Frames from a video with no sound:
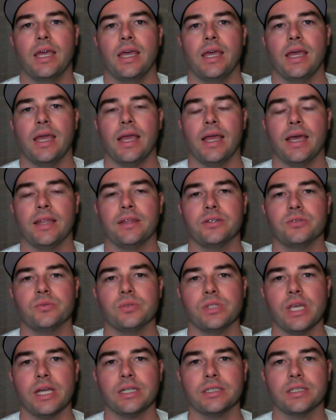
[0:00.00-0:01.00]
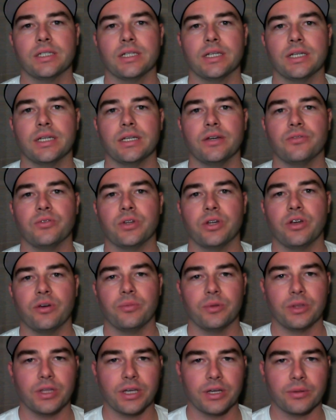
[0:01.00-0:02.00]
And this was actually a video I've
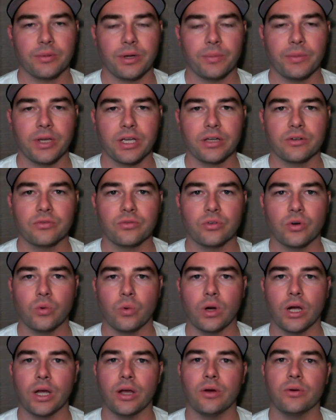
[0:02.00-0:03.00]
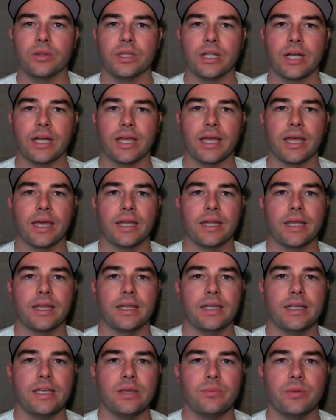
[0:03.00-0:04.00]
been thinking about making for a while, and then I had
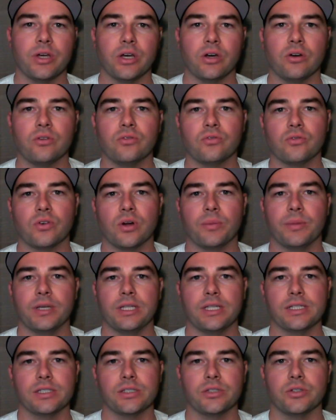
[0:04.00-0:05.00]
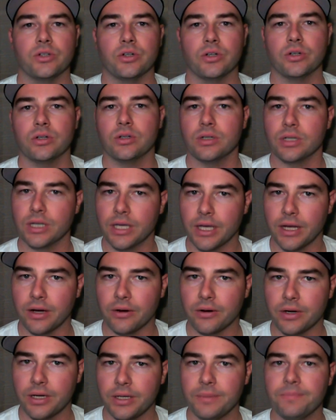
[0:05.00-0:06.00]
an email from a listener,
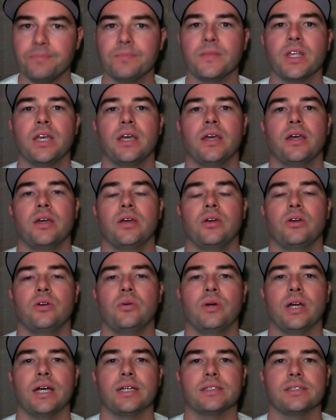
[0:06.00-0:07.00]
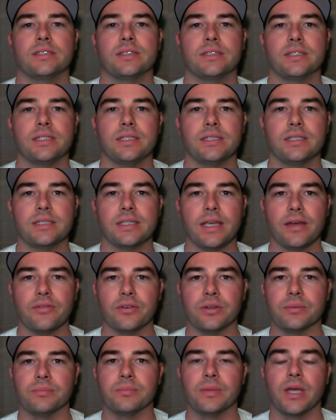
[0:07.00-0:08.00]
Gary, who has a
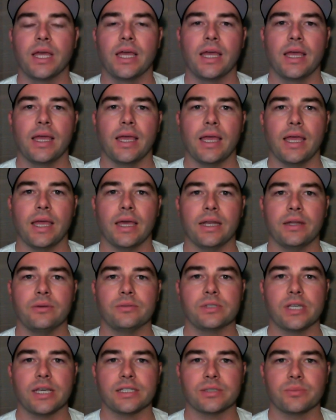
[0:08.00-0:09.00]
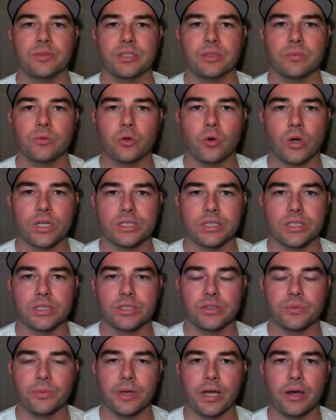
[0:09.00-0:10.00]
C7, and he was asking me some
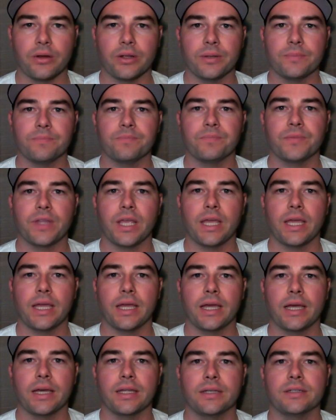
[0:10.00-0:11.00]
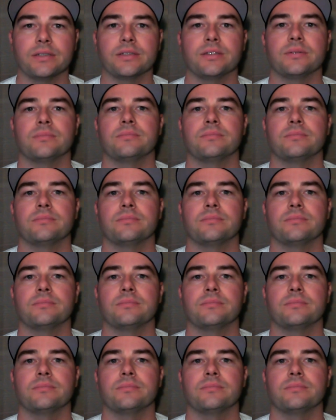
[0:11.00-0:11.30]
questions about it, and